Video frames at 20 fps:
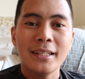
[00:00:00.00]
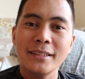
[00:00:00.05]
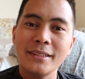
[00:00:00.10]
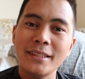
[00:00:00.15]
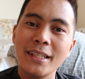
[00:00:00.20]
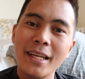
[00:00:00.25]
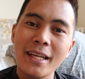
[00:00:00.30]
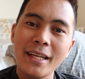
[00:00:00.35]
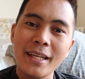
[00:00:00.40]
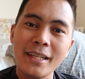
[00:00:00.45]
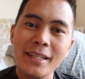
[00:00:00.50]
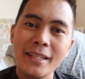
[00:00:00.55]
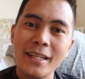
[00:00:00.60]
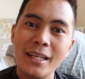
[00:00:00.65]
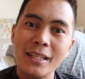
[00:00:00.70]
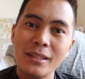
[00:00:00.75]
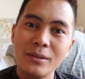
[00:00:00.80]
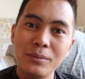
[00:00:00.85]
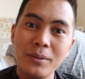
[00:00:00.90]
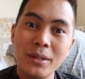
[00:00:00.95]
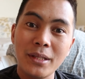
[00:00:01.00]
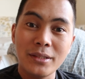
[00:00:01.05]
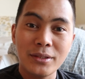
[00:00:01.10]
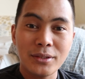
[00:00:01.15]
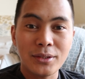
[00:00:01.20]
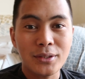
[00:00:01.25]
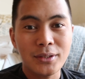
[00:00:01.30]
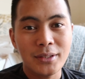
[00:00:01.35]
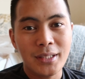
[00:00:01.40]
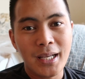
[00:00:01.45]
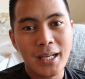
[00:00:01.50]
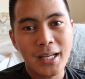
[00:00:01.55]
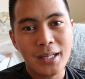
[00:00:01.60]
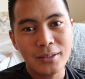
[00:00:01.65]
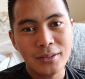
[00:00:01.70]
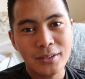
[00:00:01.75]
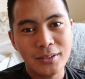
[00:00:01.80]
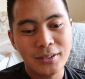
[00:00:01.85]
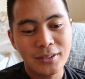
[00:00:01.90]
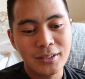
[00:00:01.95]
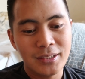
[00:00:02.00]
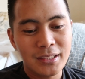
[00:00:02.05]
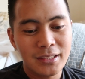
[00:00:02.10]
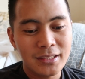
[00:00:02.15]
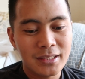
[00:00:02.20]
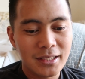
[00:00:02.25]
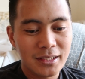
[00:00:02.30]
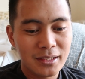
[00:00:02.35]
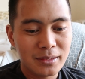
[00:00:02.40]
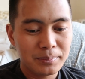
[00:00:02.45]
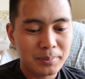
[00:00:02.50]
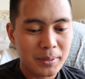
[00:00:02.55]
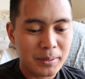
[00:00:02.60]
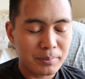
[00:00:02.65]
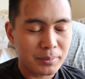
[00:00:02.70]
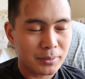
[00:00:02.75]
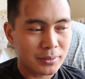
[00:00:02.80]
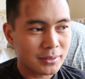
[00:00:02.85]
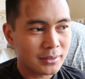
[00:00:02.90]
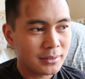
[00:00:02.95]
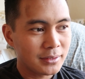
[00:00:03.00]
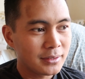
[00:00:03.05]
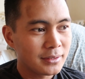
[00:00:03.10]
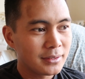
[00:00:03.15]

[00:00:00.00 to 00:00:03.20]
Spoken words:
saying that we sold the house to these other people.